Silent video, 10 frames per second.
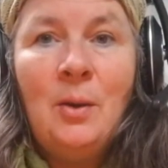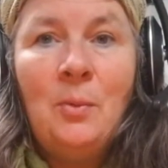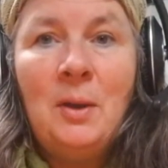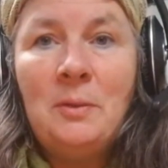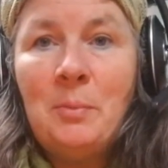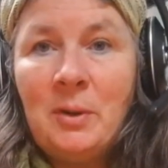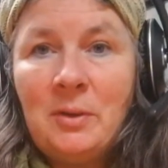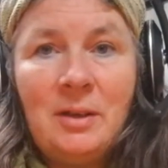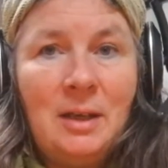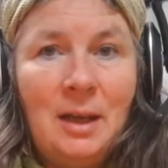when the birth
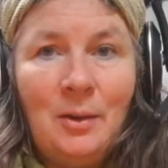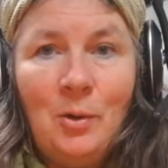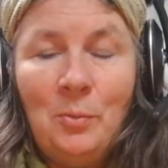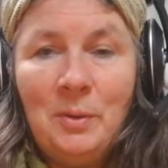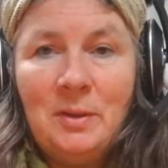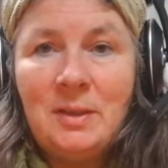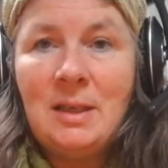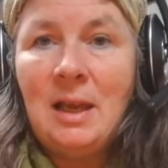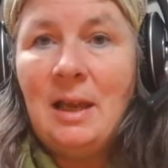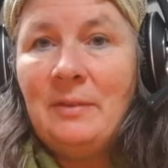canal opens
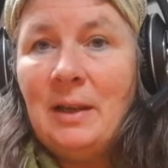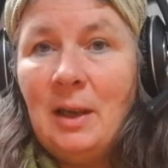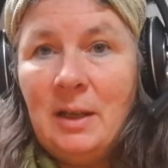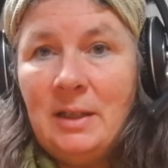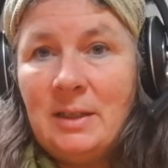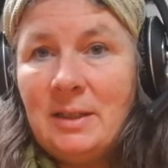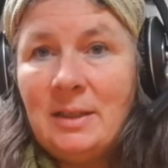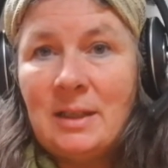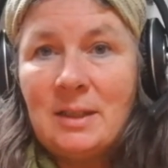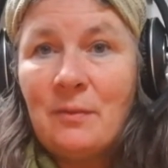and the light,
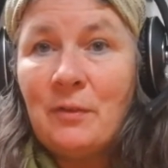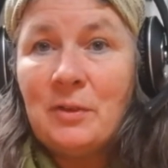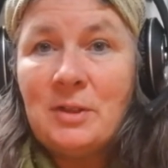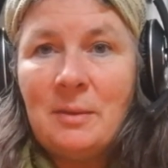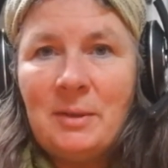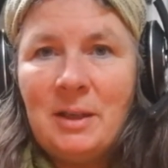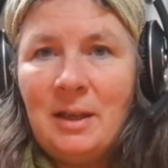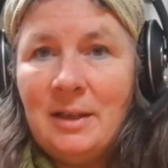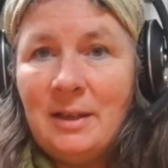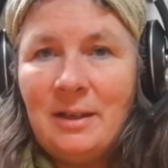that's the first time the
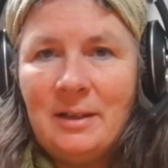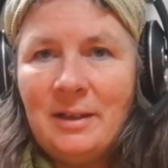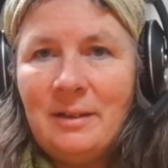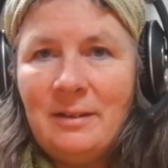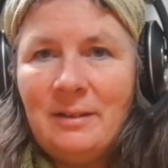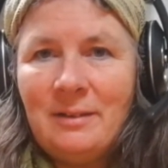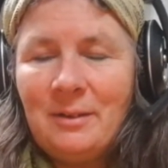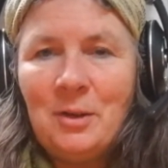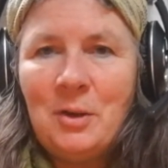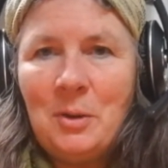light kind of
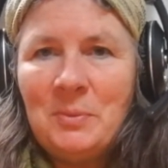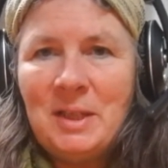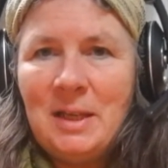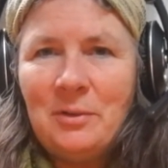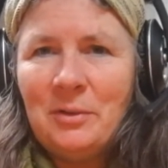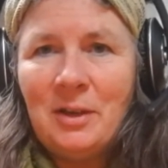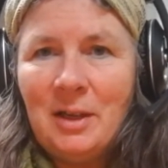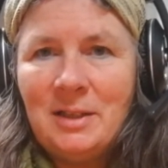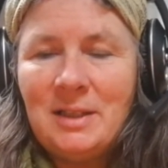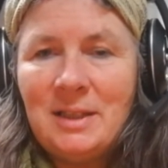comes in, or the
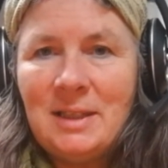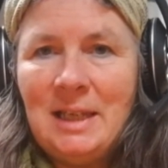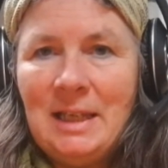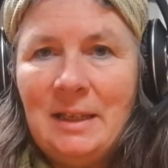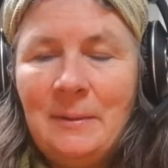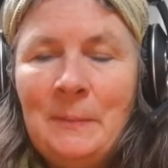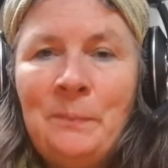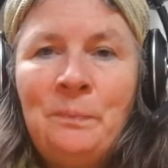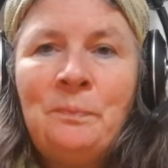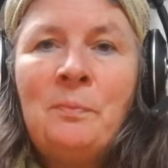light is seen.
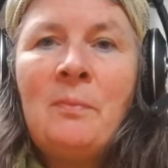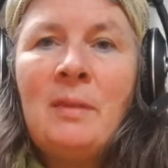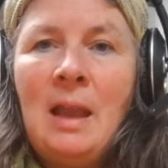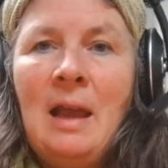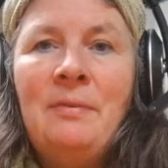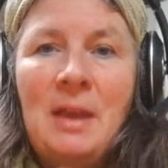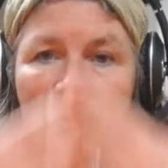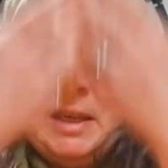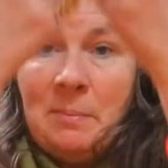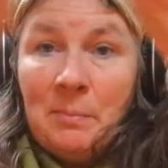And then
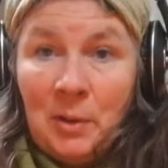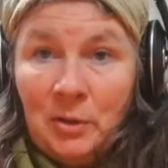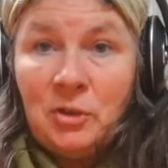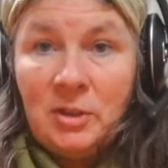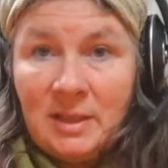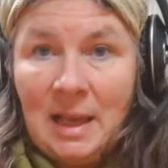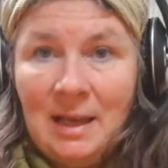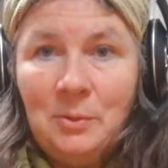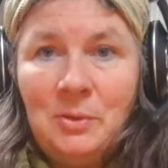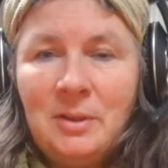the emergence
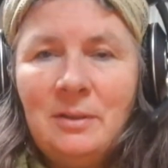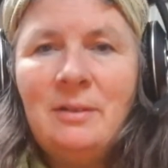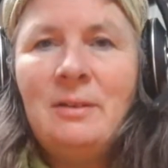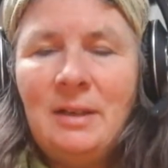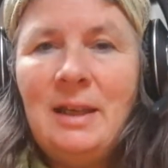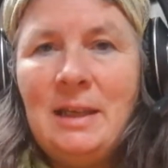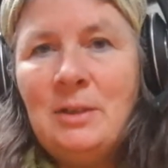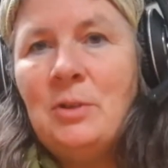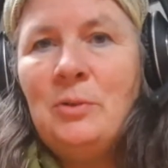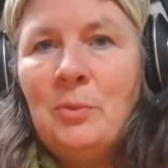out
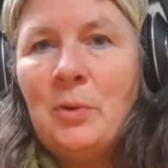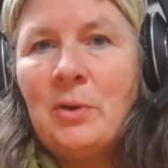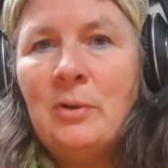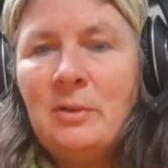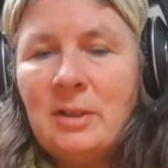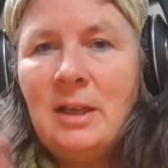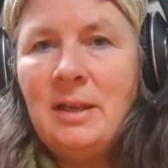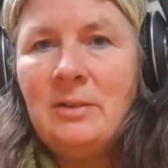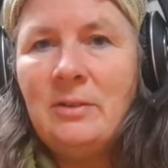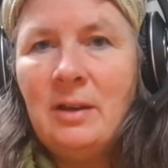into the world,
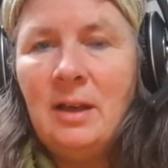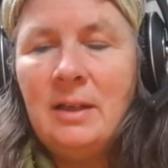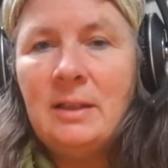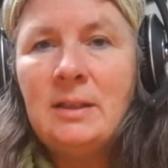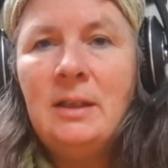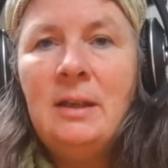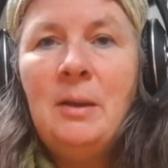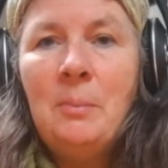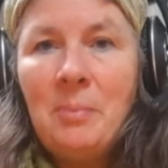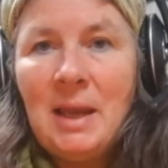into the light.
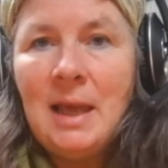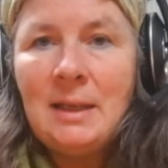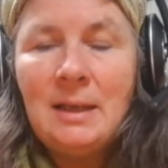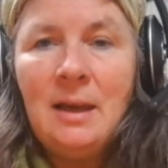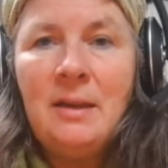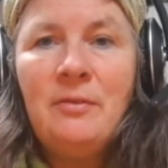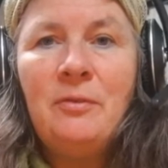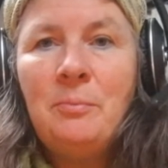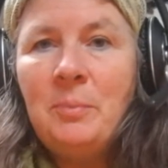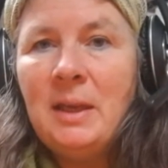Plant
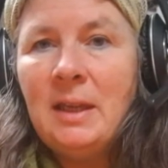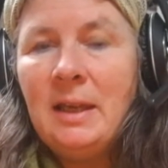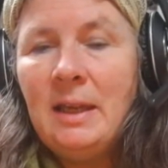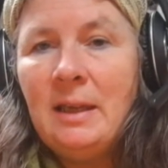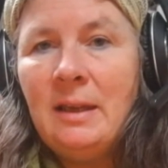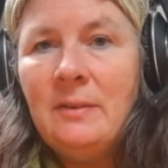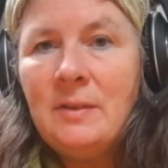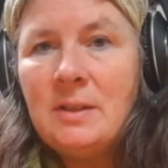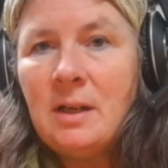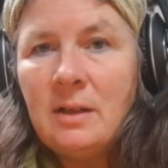life beginning in the
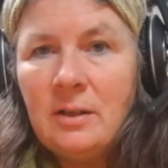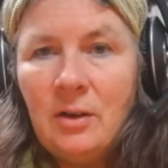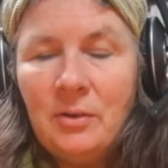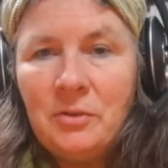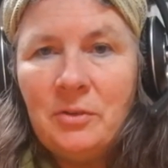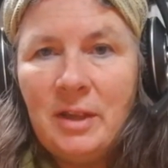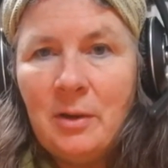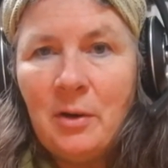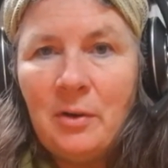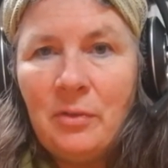dark under the
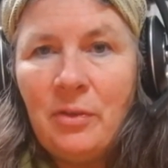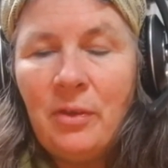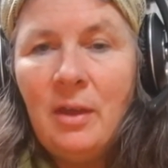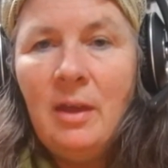earth,